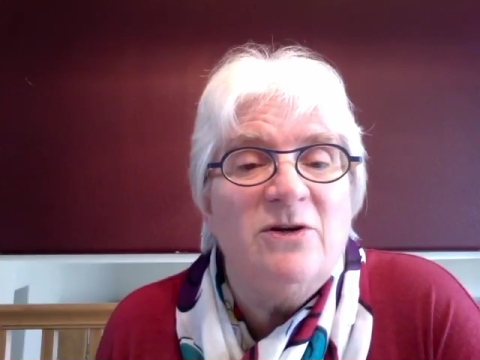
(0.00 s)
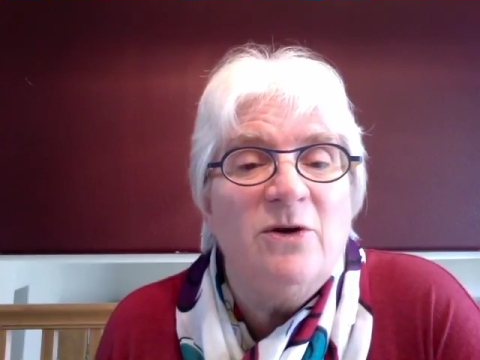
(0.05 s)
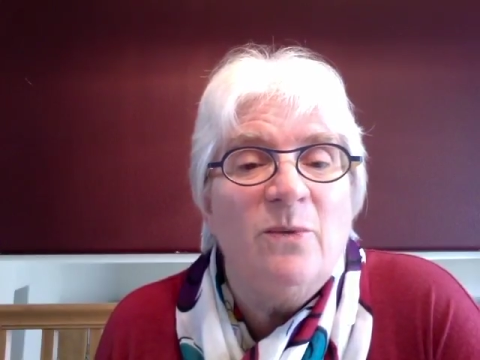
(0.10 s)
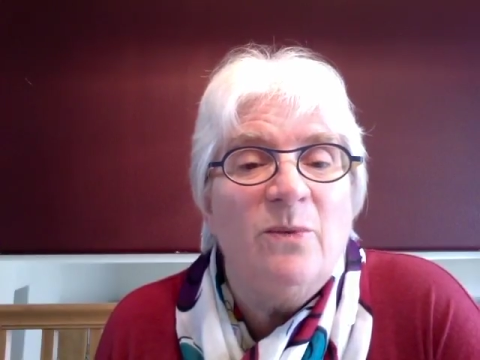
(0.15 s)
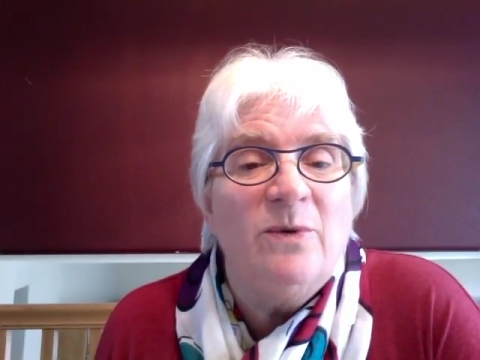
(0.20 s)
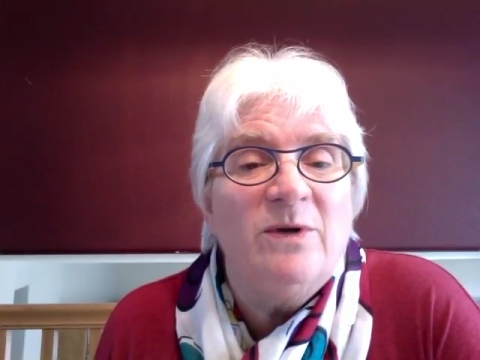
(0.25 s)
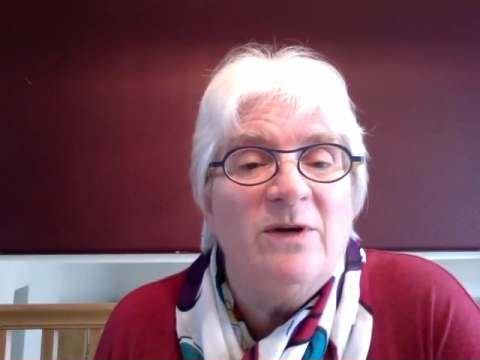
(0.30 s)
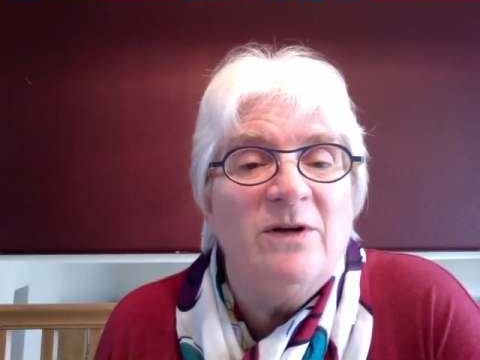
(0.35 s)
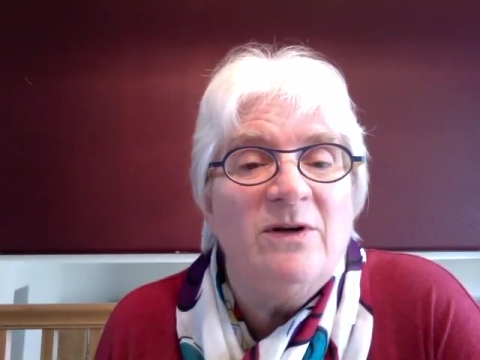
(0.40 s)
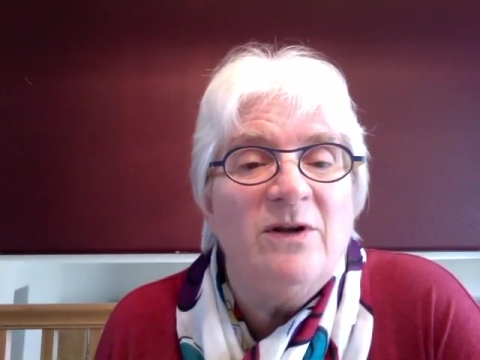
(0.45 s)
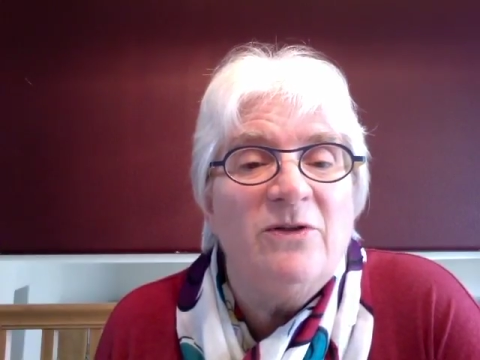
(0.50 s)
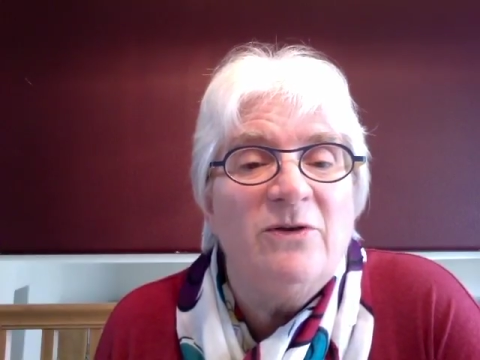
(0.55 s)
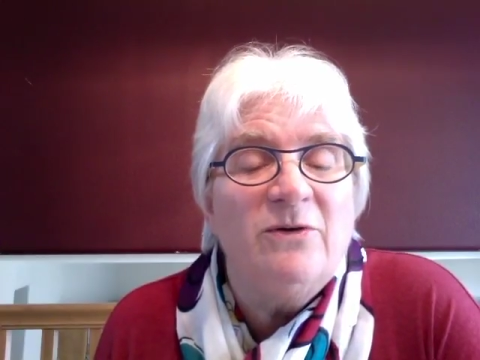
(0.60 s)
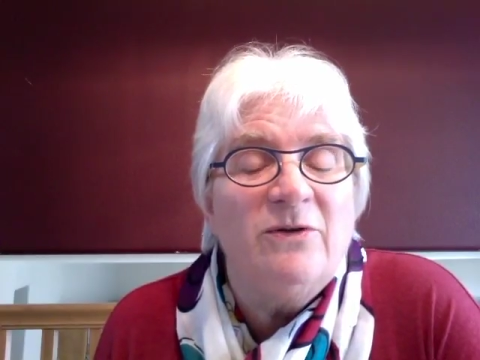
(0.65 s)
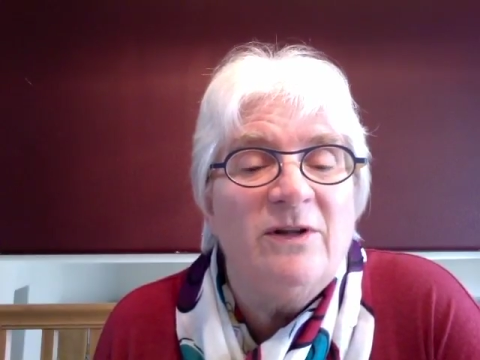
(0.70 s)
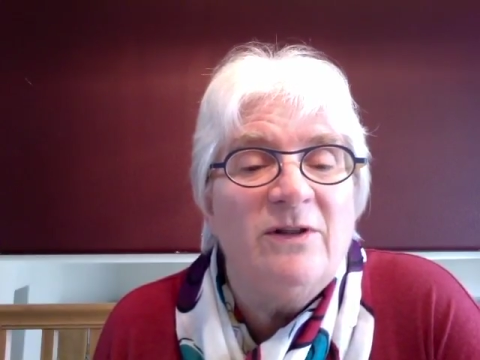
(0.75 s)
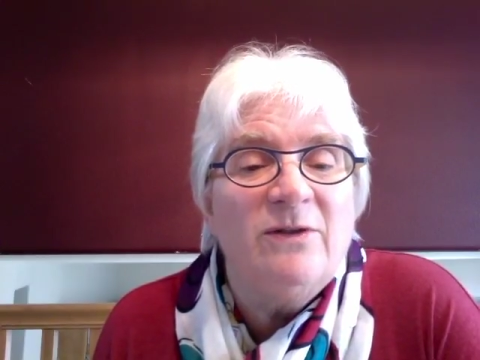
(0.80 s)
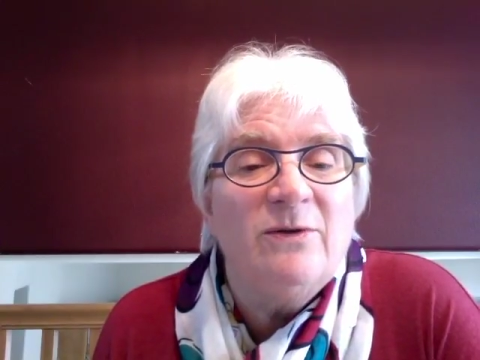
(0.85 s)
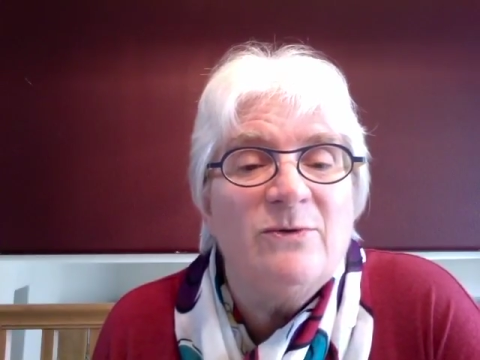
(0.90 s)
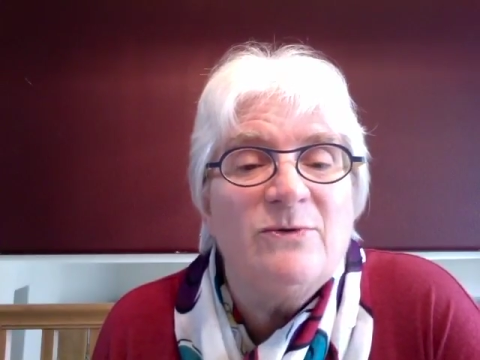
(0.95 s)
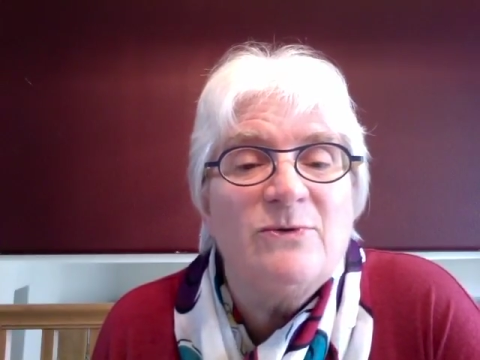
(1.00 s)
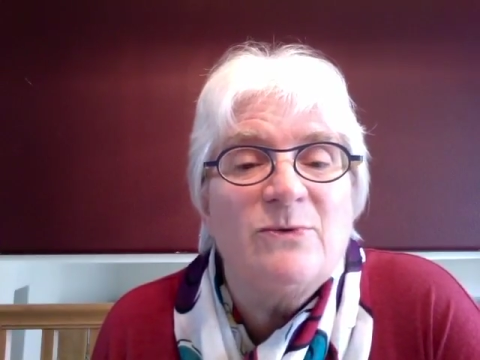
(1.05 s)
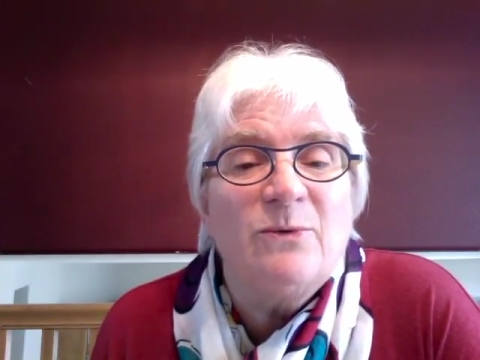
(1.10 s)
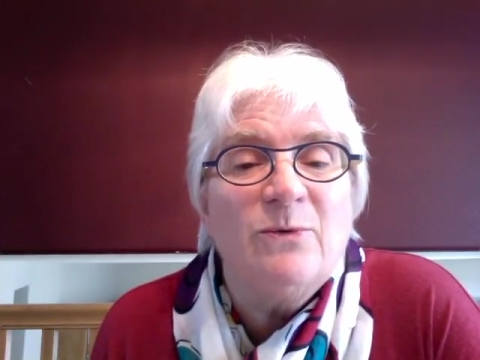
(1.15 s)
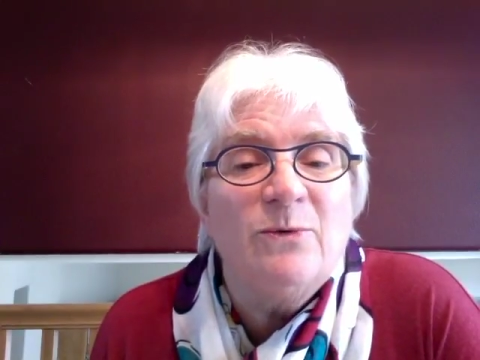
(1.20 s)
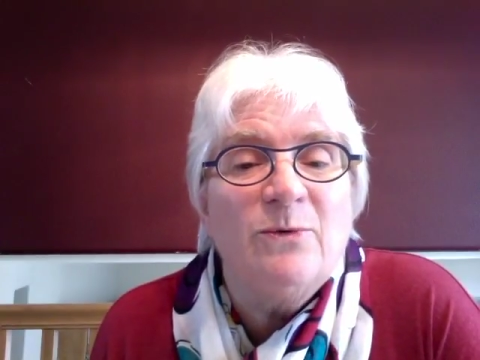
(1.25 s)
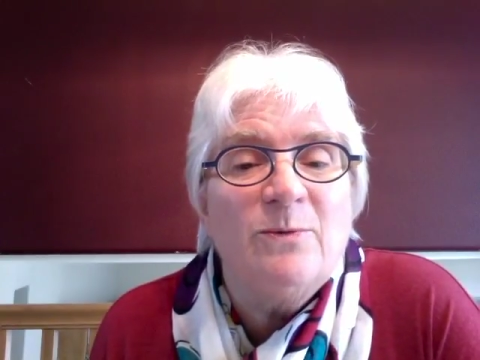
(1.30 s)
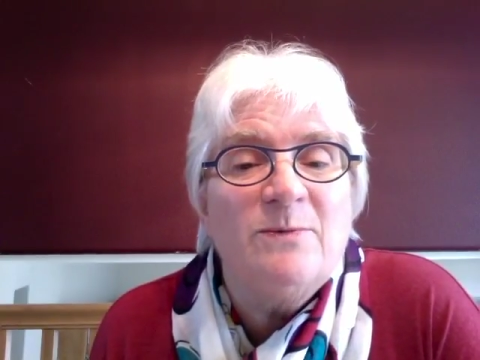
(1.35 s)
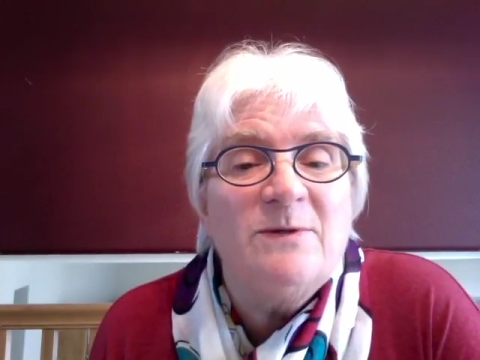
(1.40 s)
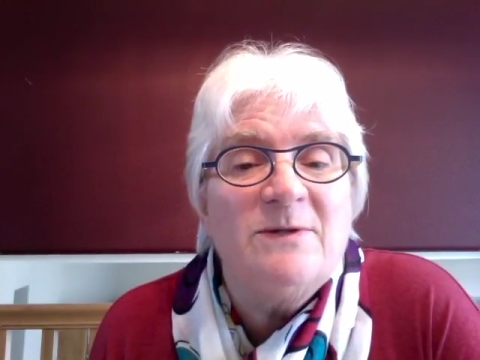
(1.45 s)
know one another in those
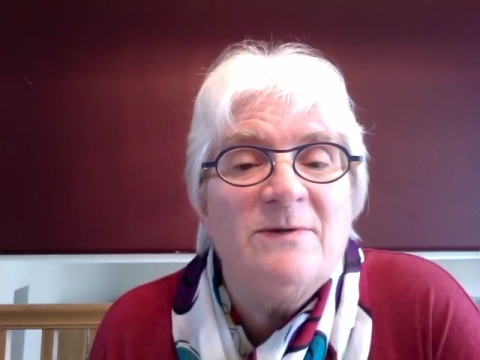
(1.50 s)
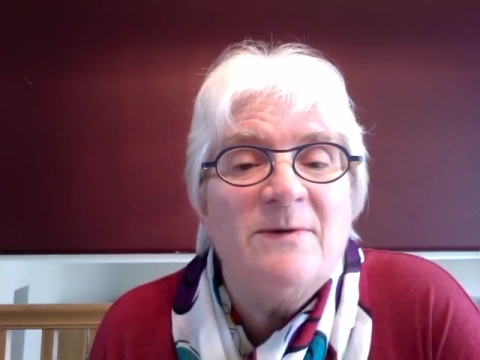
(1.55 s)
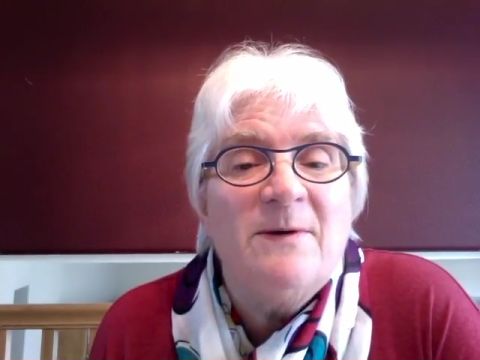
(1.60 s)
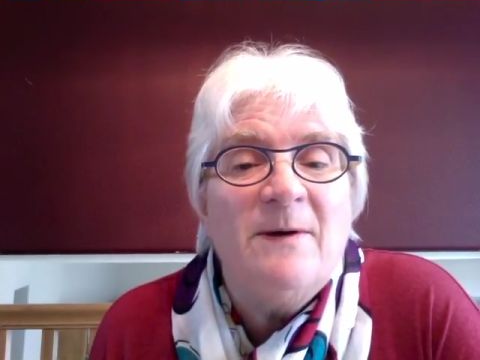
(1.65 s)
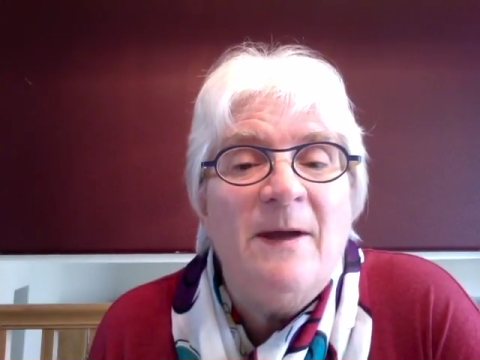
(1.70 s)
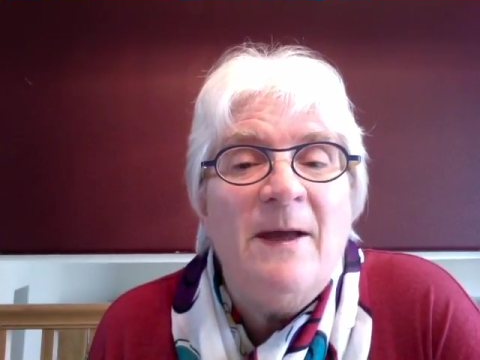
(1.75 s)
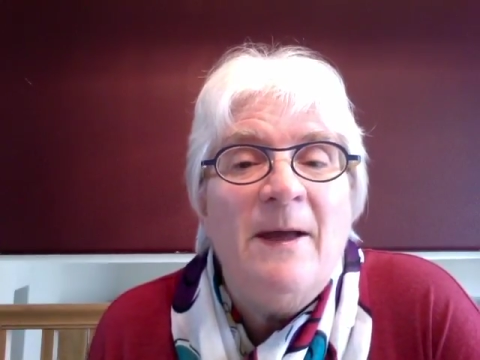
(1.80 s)
groups.